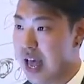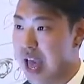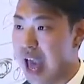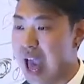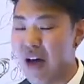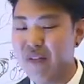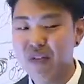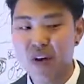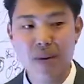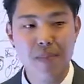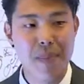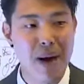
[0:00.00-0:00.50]

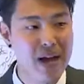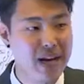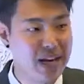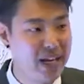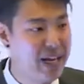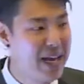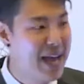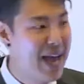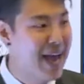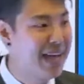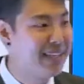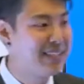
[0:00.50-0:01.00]
Everybody
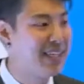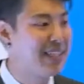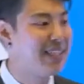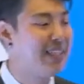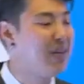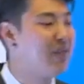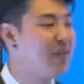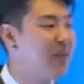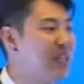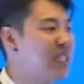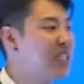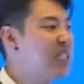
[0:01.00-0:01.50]
has a
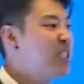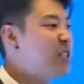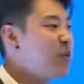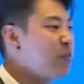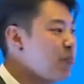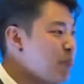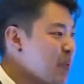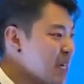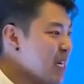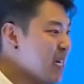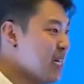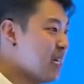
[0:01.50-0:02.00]
different
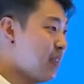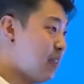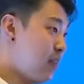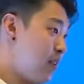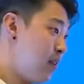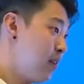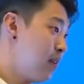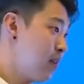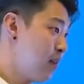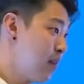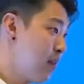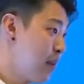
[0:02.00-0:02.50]
speed.
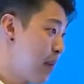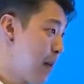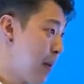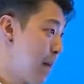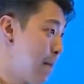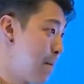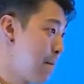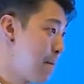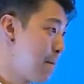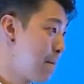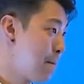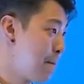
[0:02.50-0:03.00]

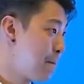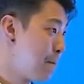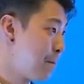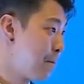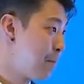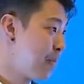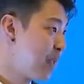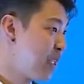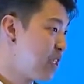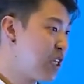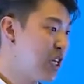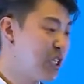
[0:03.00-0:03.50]

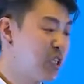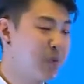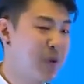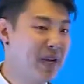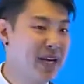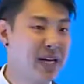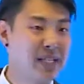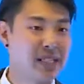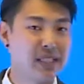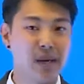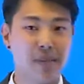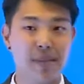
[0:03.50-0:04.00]
Just
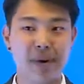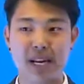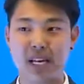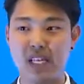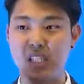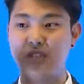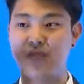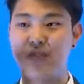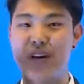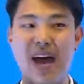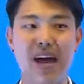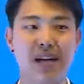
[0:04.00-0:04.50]
because somebody
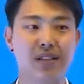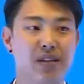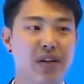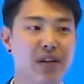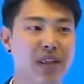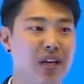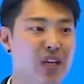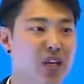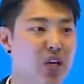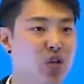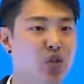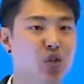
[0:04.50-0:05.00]
is faster
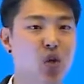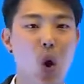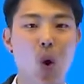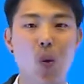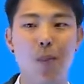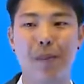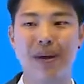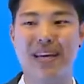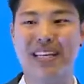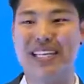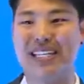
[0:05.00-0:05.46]
than you, don't be